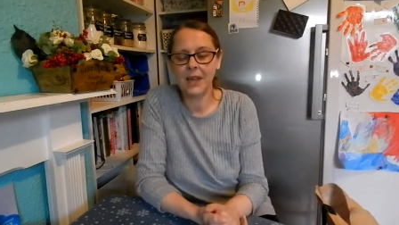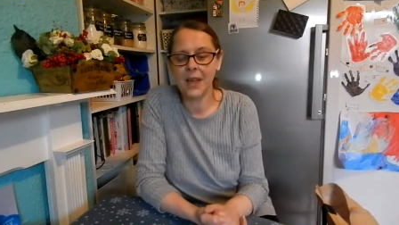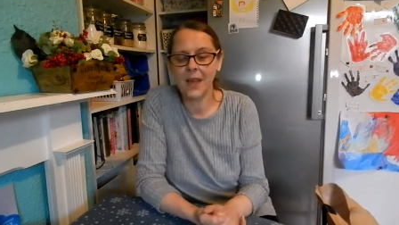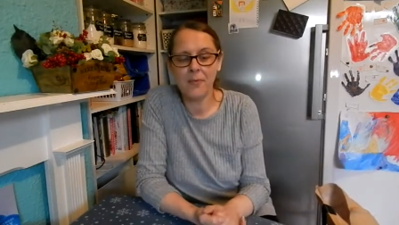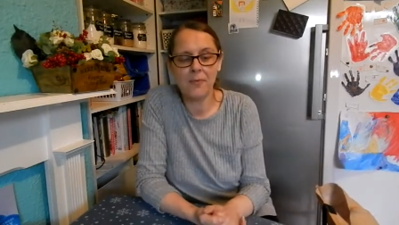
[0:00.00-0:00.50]

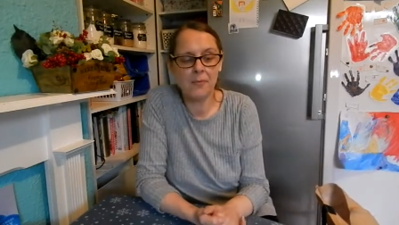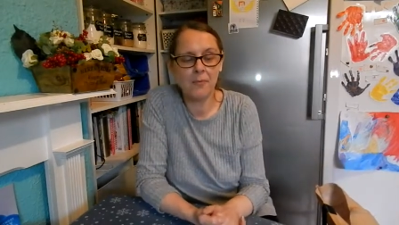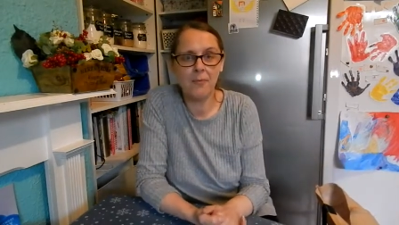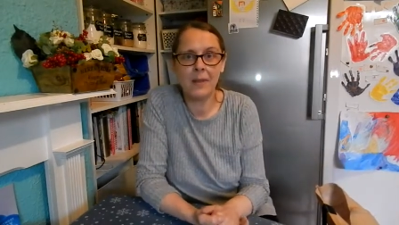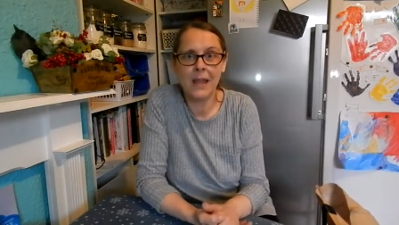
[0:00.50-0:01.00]

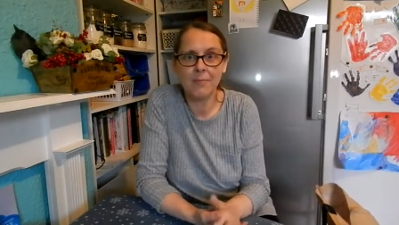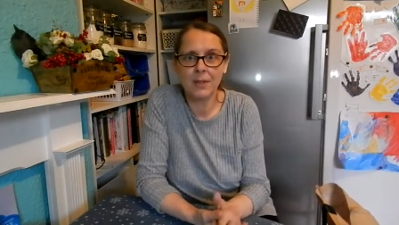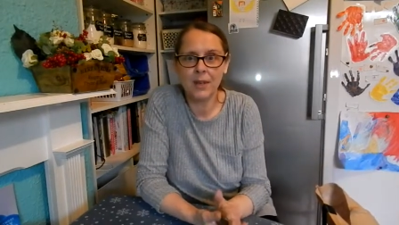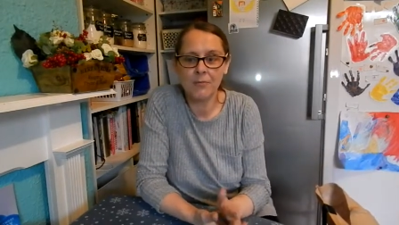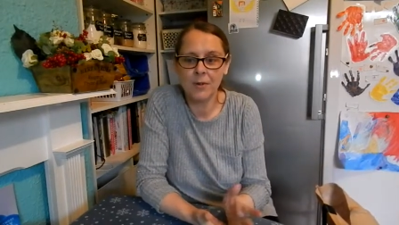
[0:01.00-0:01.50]
Um, let me
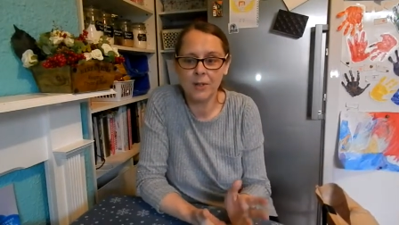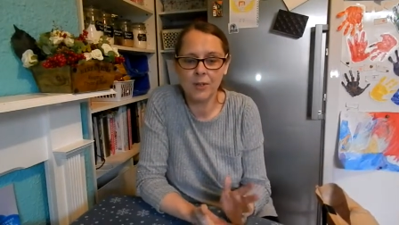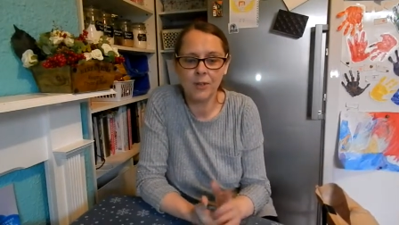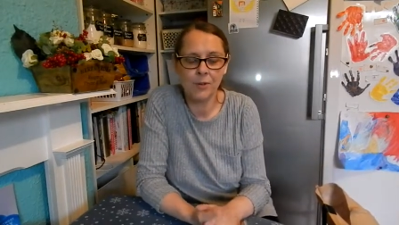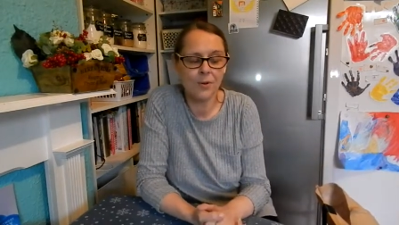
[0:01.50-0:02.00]
know what you
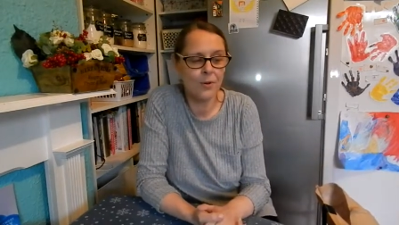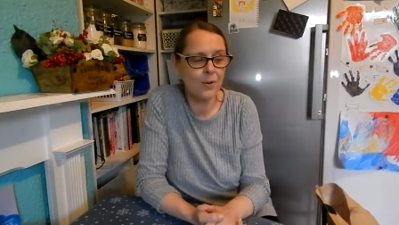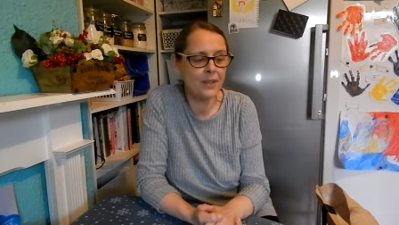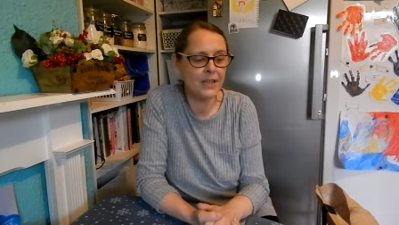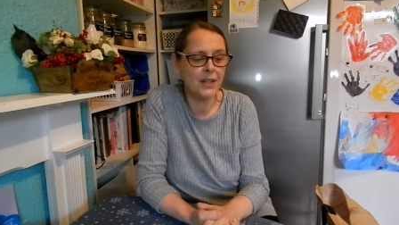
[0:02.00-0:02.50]

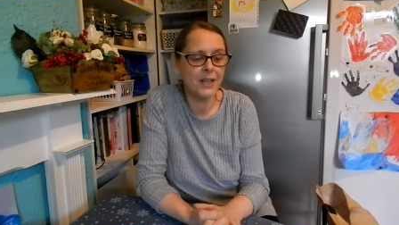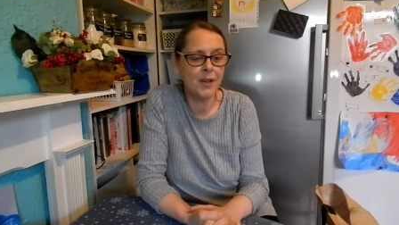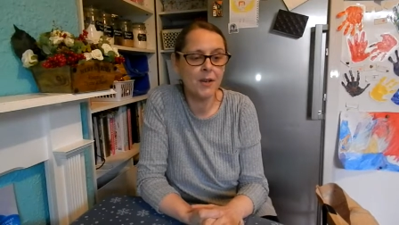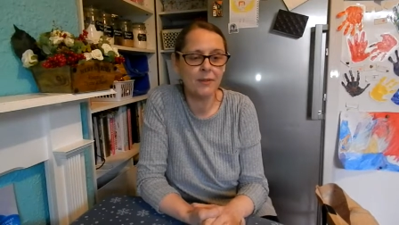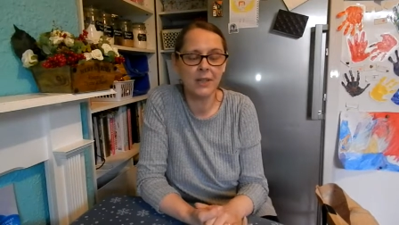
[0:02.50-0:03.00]
thought. I know
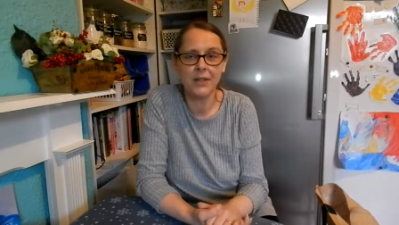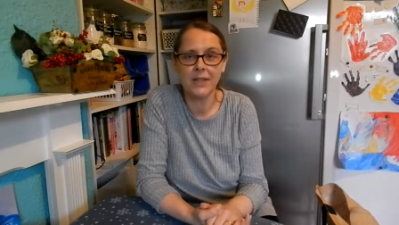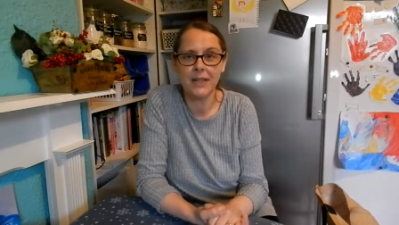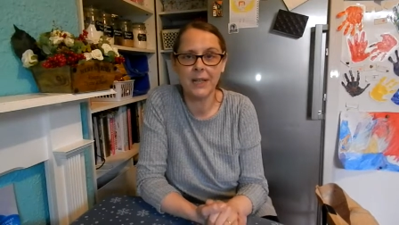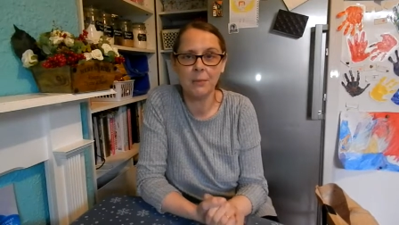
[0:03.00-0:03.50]
it was only
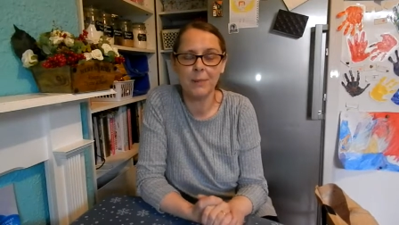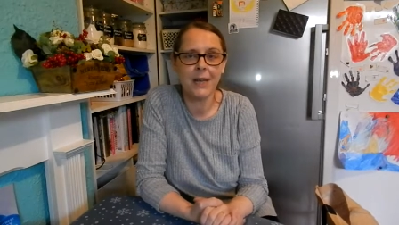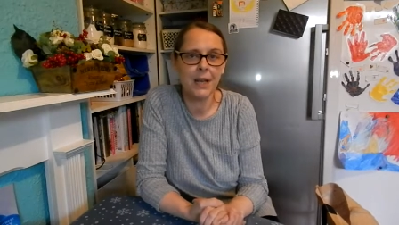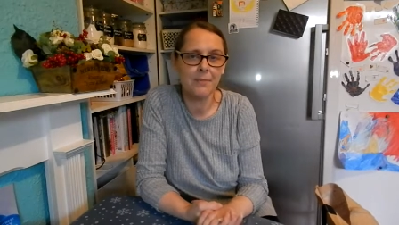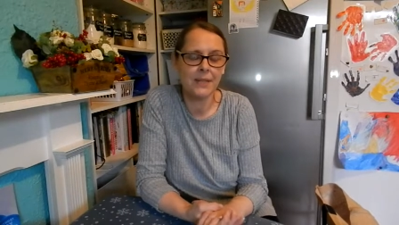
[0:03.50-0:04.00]
a little
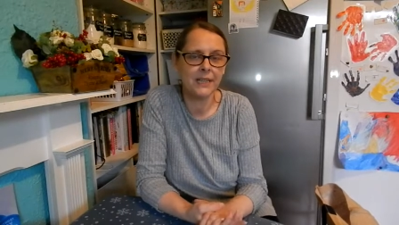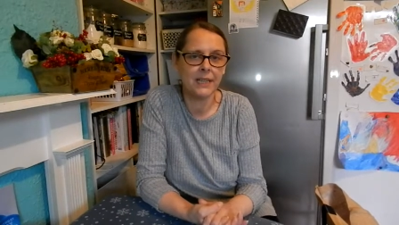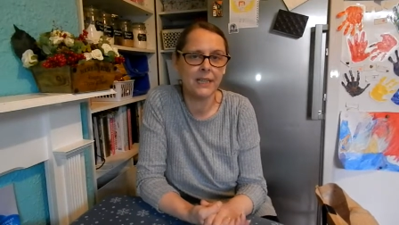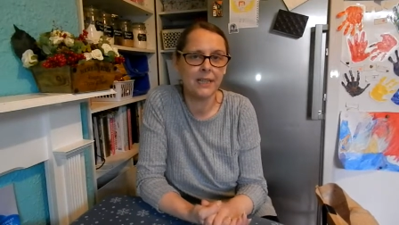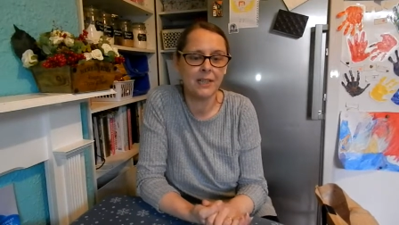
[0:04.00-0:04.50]
bit. I'm
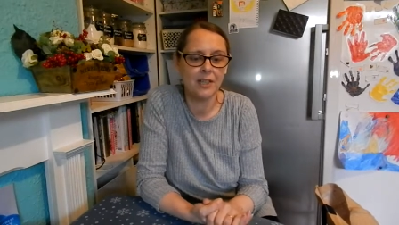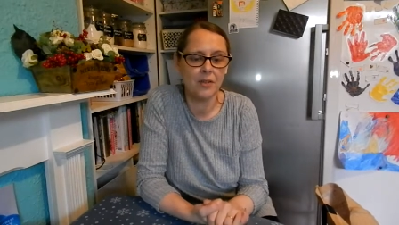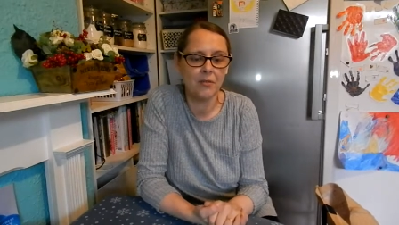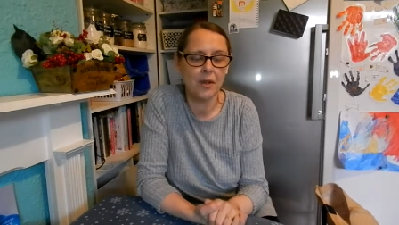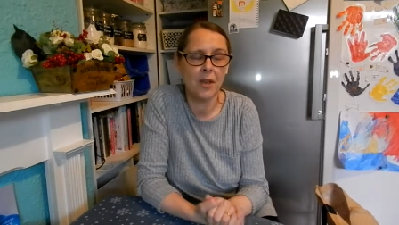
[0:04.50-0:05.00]
intending to
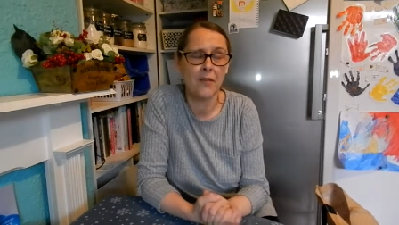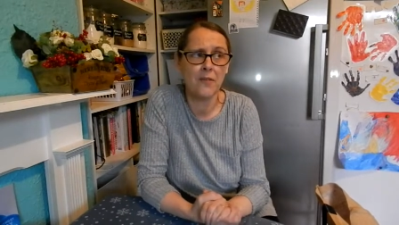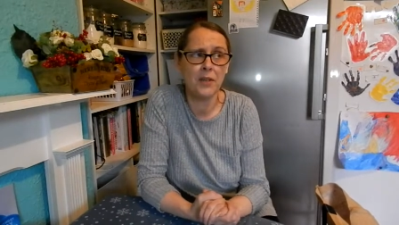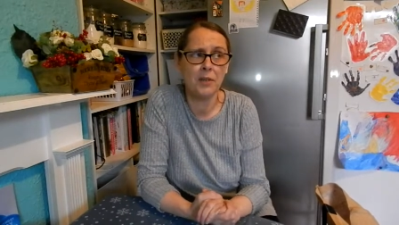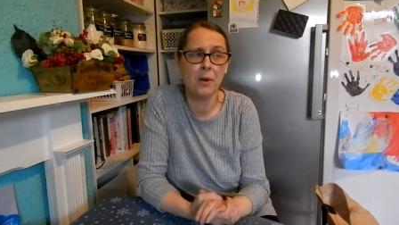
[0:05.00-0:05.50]
do a
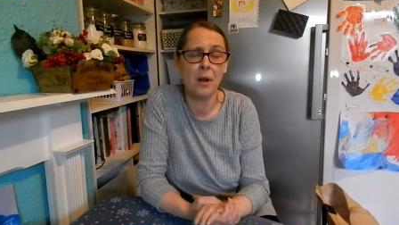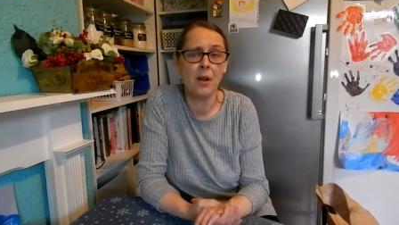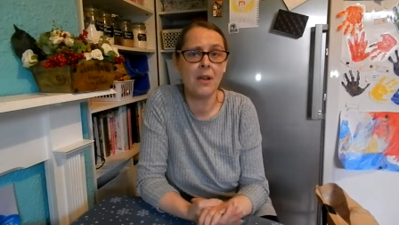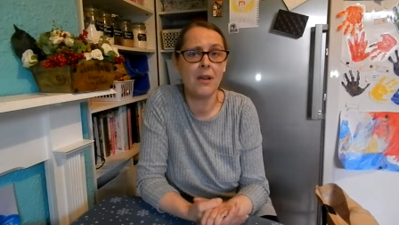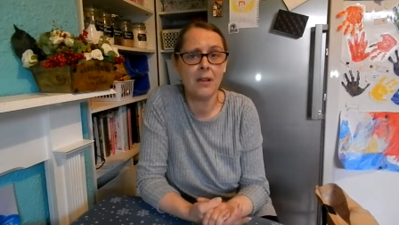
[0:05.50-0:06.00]
few
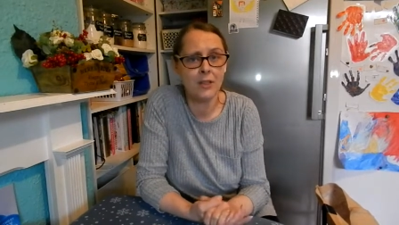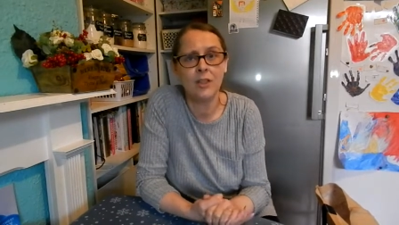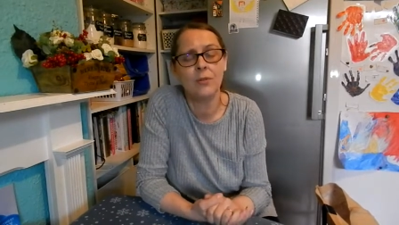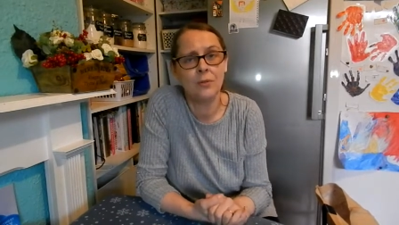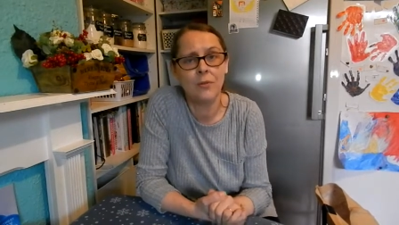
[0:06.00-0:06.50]
large
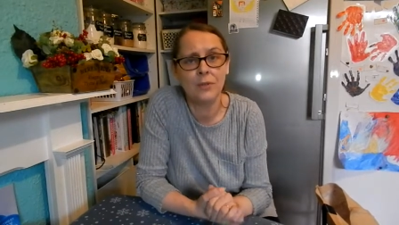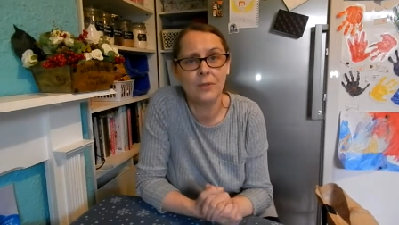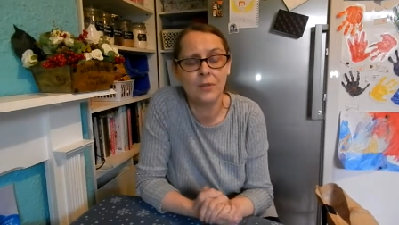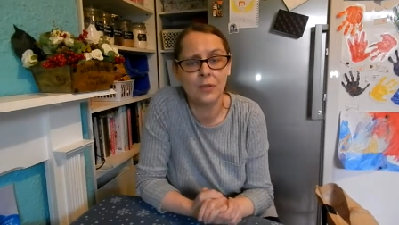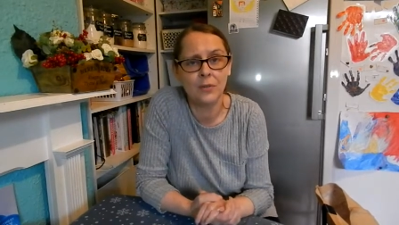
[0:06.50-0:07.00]

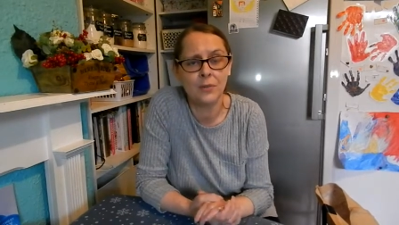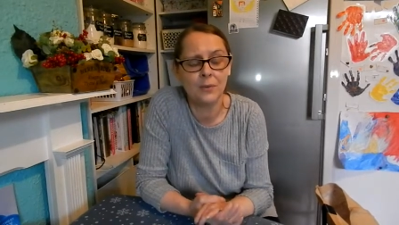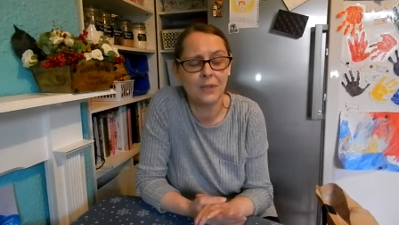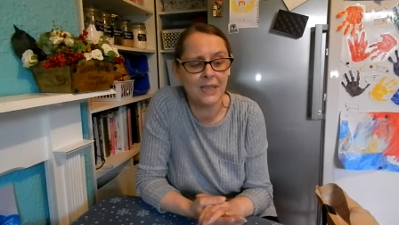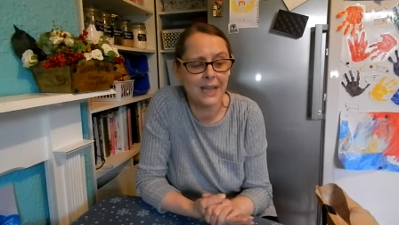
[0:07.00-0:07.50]
hauls
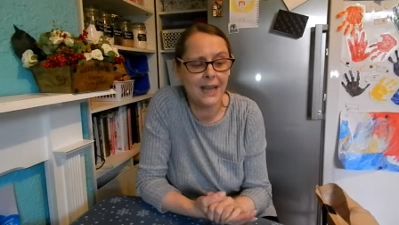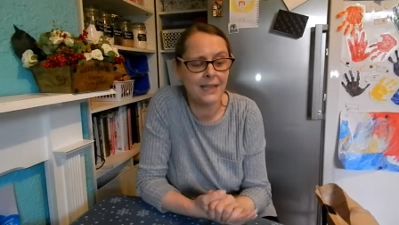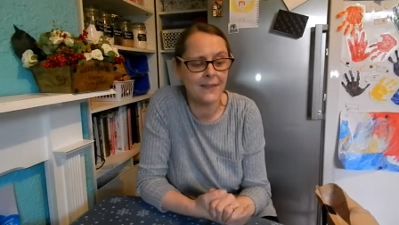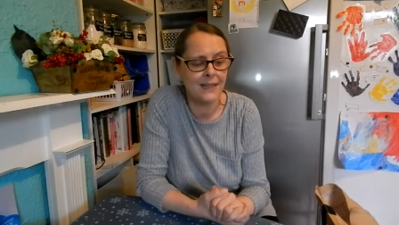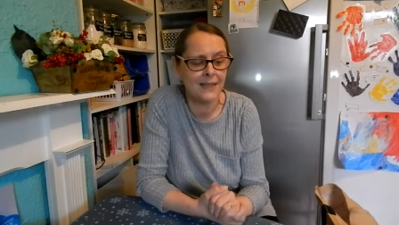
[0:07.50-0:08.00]
towards the end
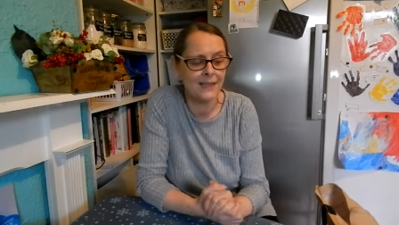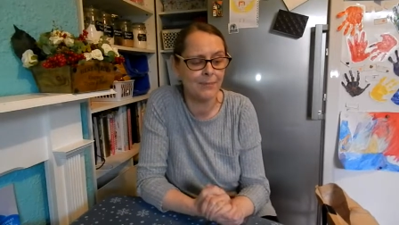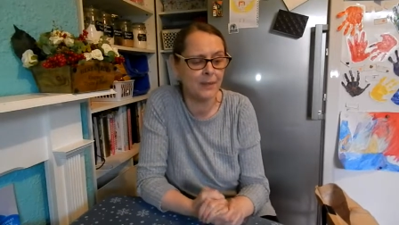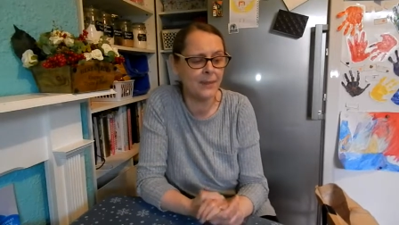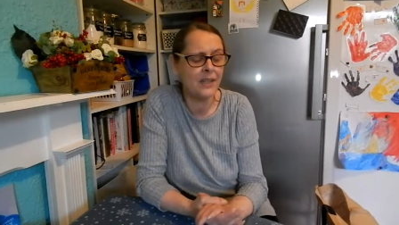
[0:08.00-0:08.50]
of this
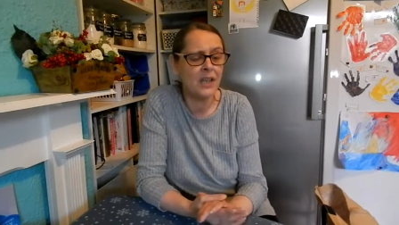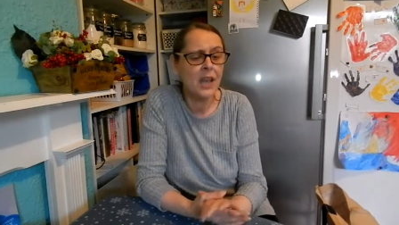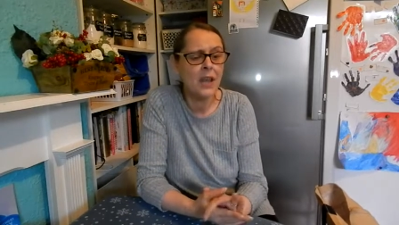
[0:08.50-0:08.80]
month.